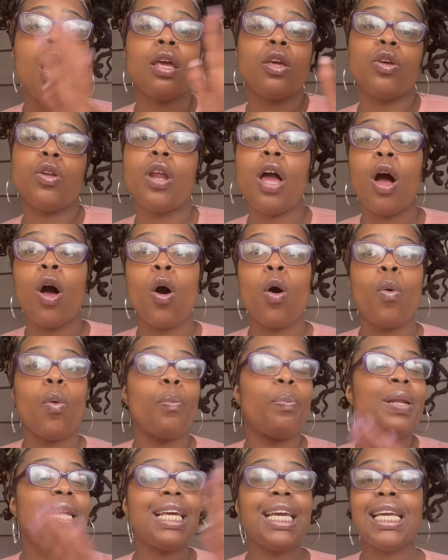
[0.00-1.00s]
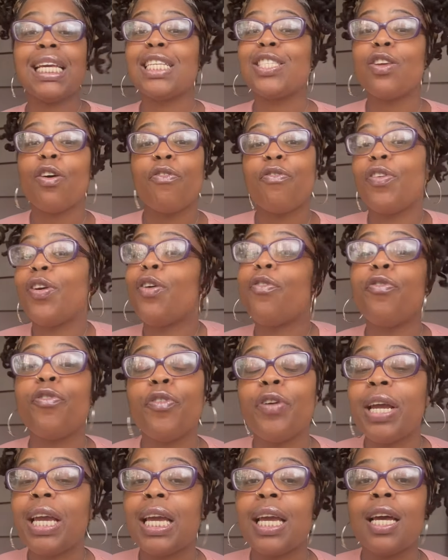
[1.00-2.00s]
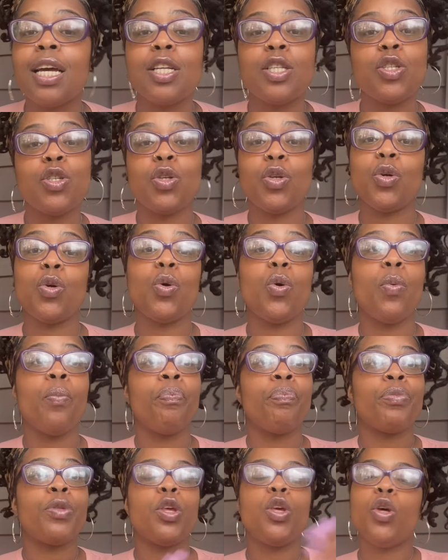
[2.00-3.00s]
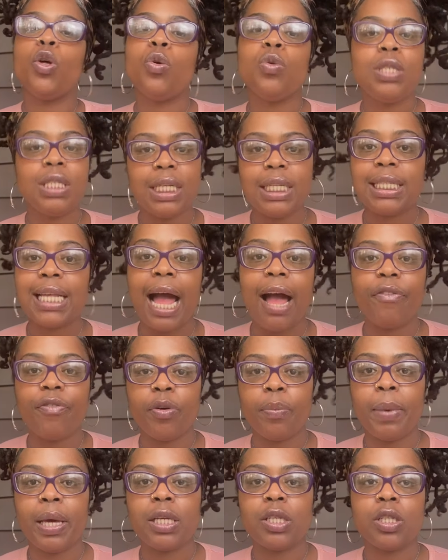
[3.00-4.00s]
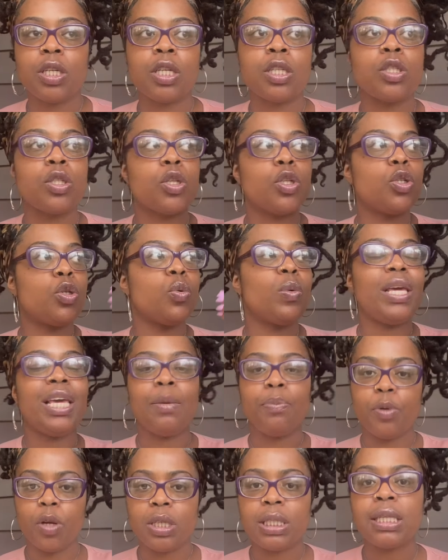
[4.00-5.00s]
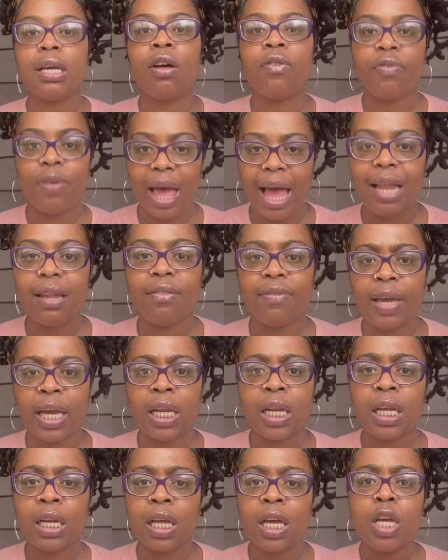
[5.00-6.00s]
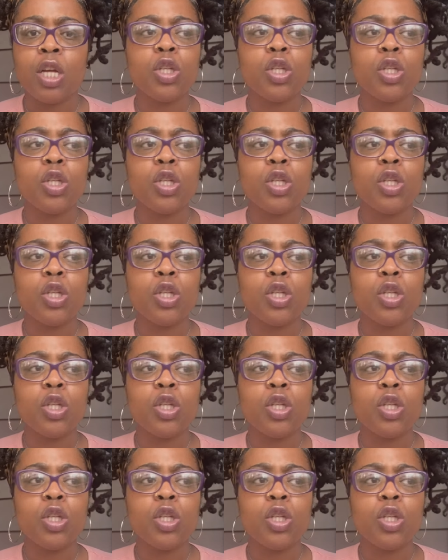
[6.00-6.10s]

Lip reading: You know, please feel free to use these affirmations to keep yourself elevated,